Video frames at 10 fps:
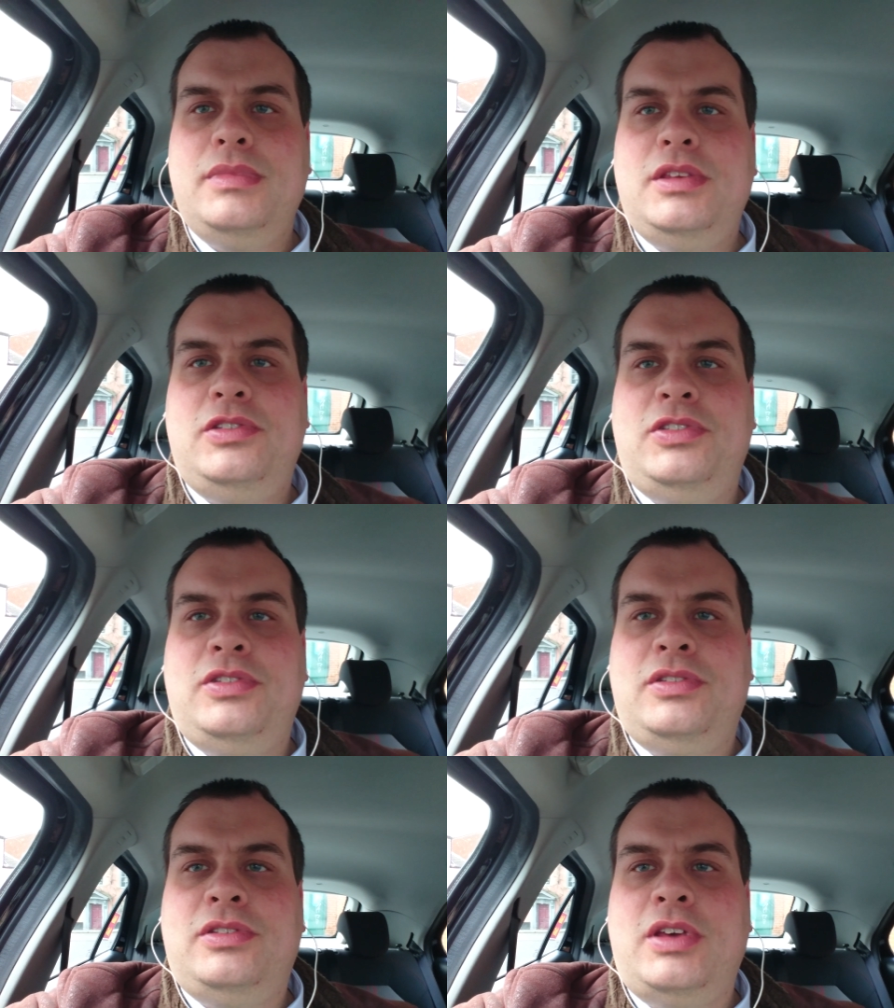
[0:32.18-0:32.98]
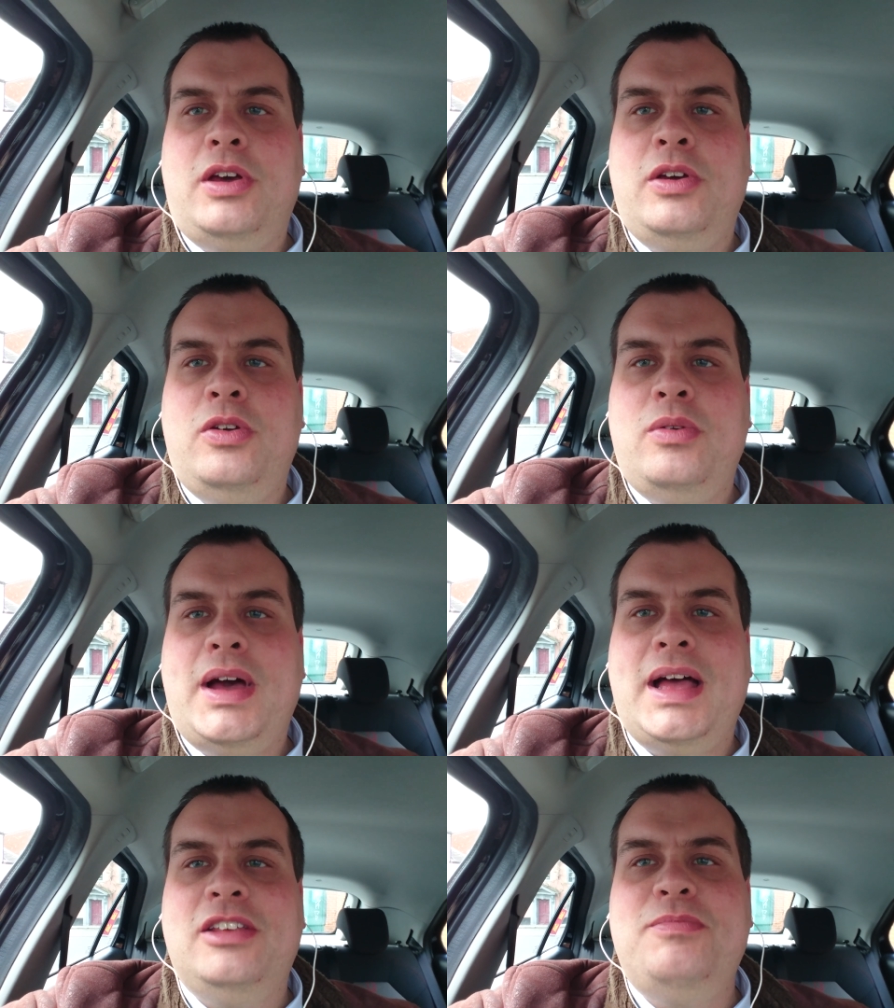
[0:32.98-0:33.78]
So,
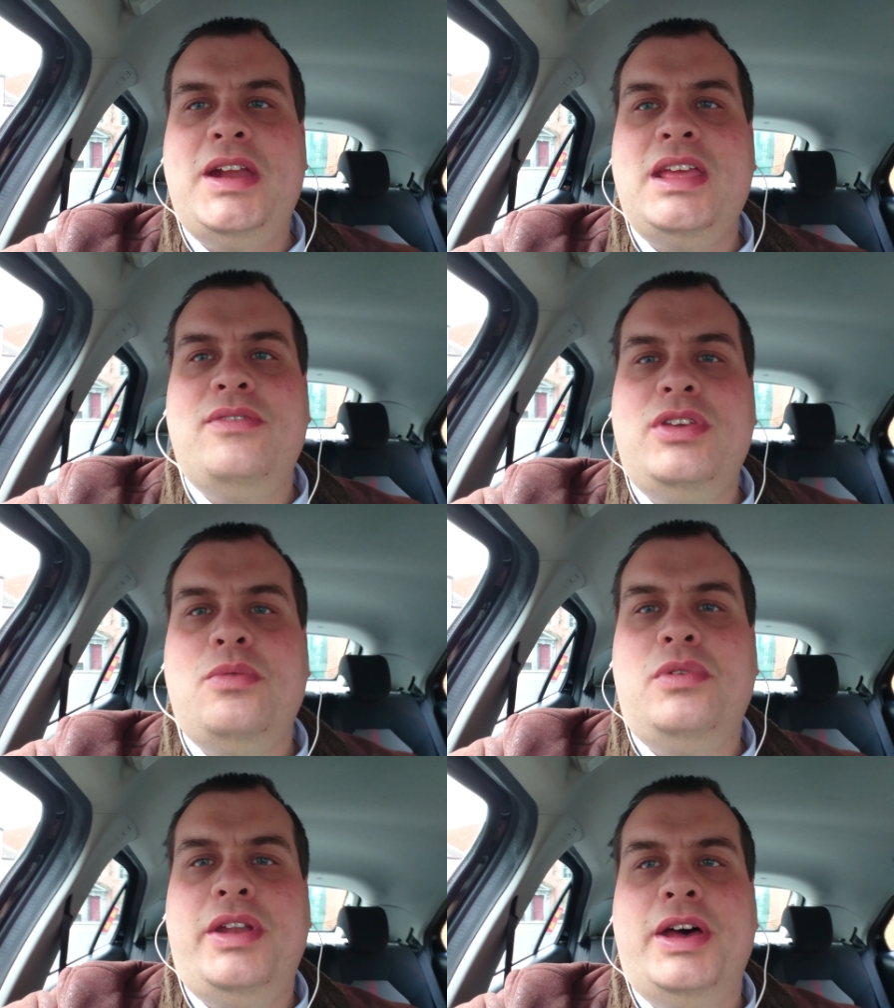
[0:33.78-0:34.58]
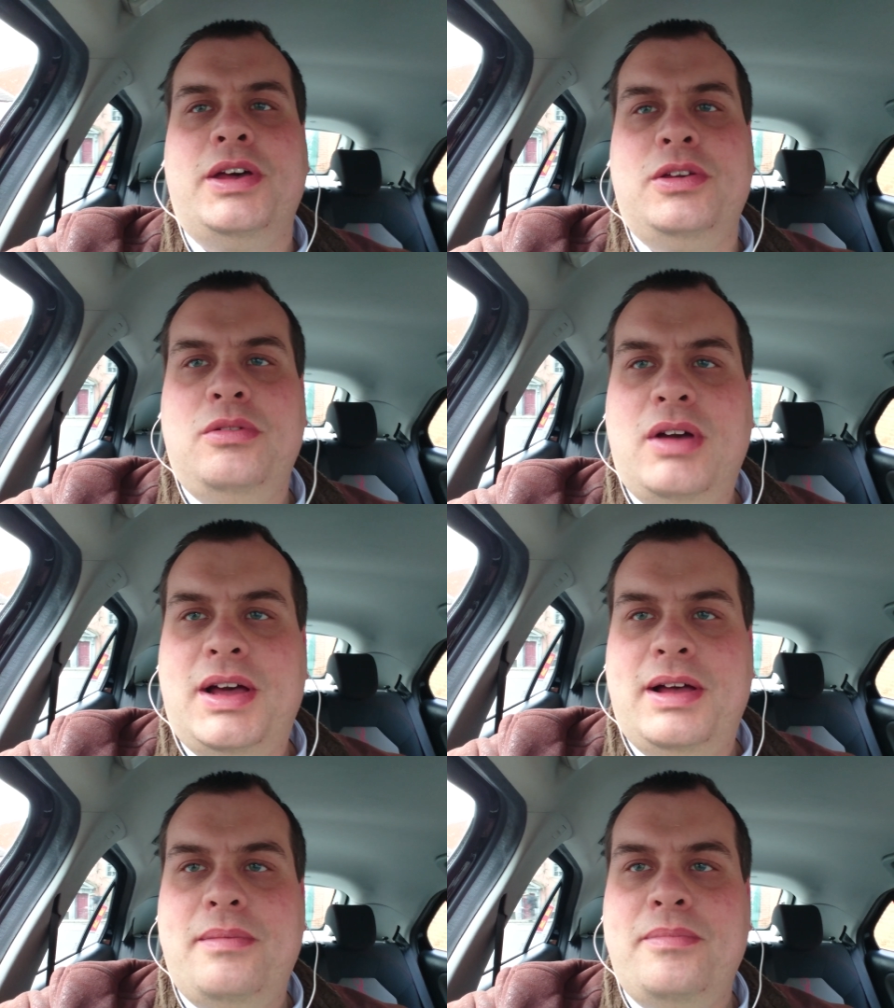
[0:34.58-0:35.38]
as many of you will know,
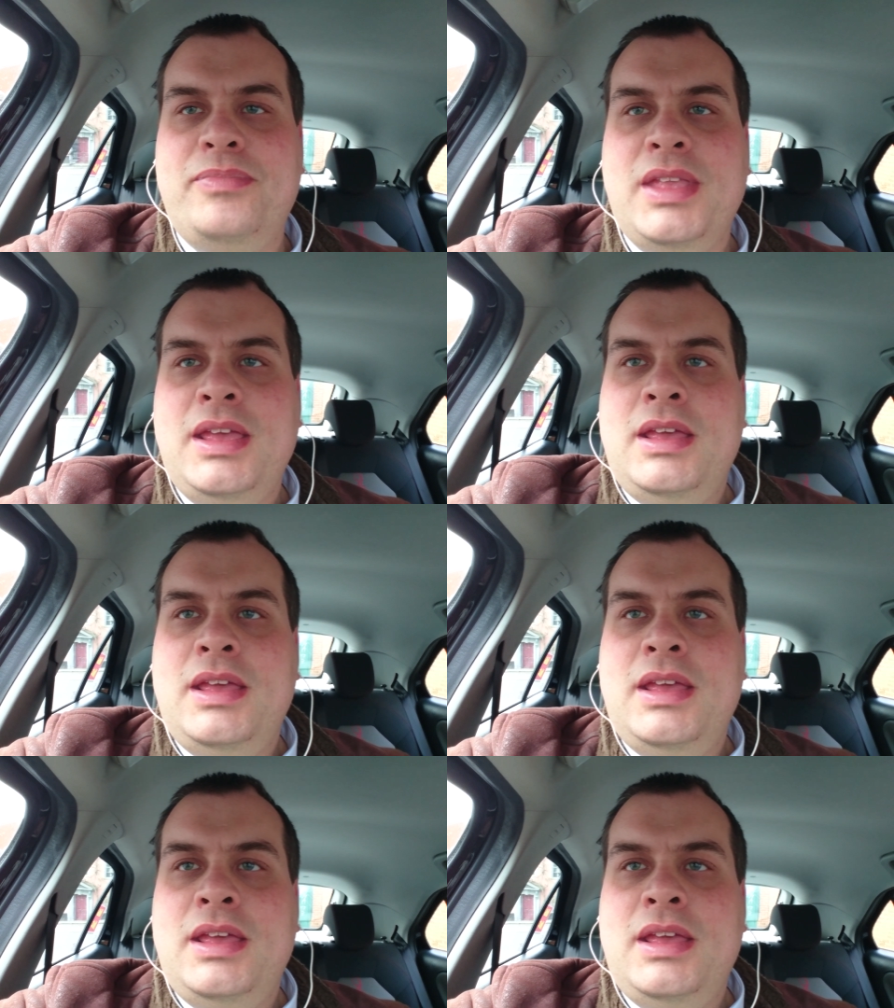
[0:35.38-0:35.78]
um,